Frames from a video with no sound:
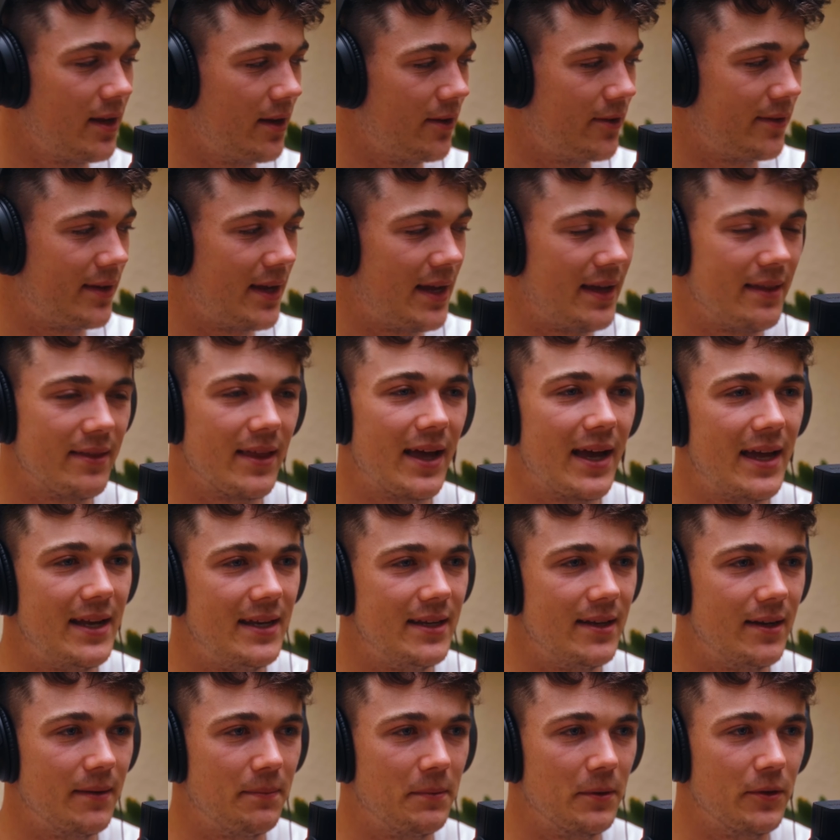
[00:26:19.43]
okay, that
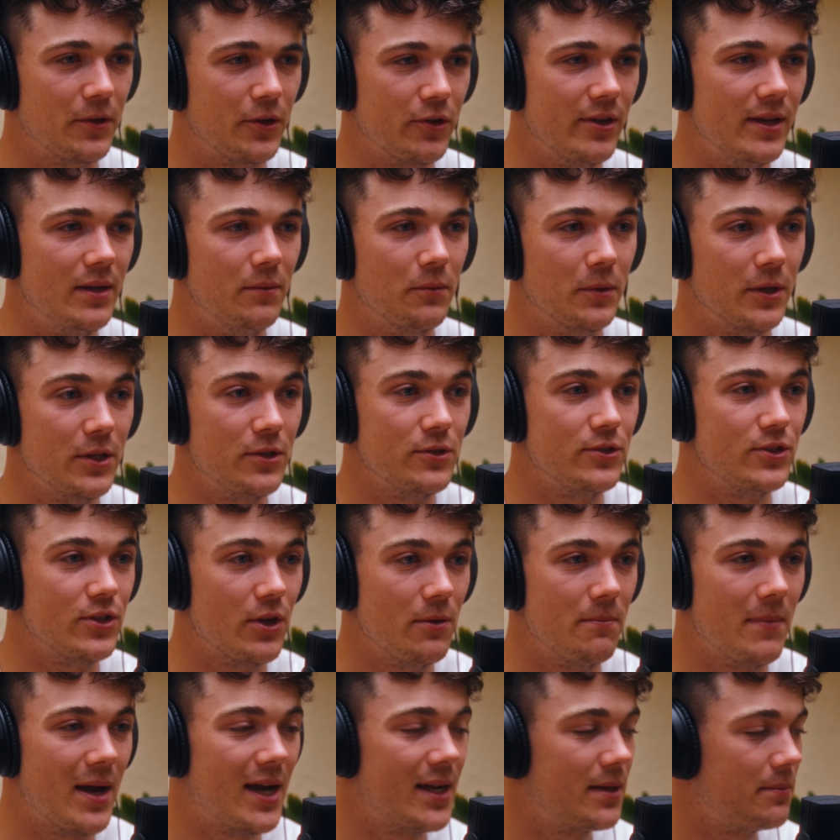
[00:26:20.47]
ended up on the green. What are you so
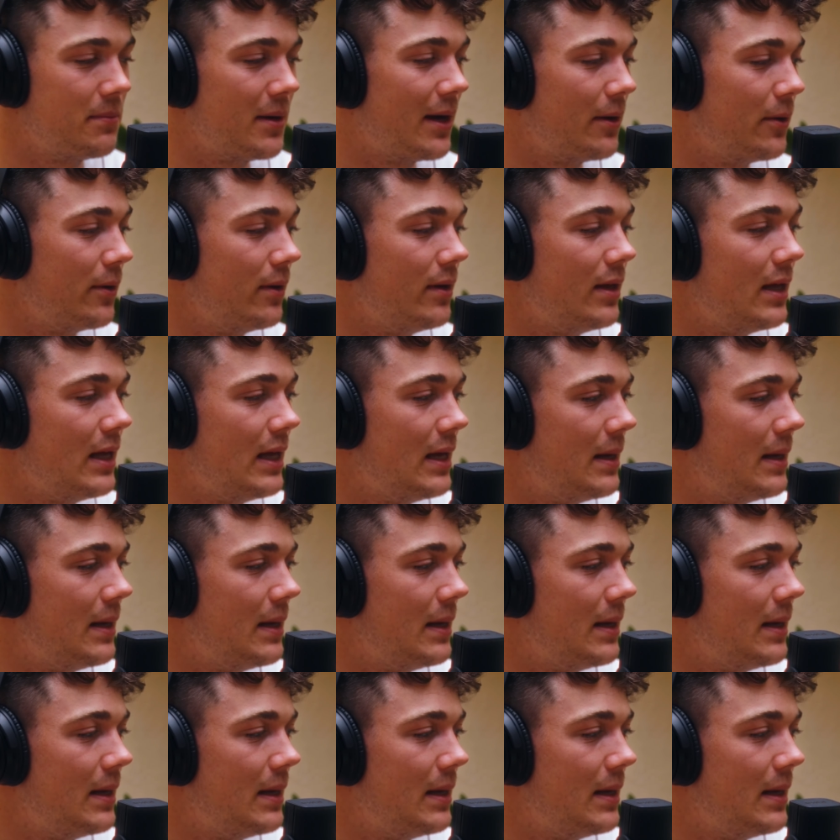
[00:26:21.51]
mad about?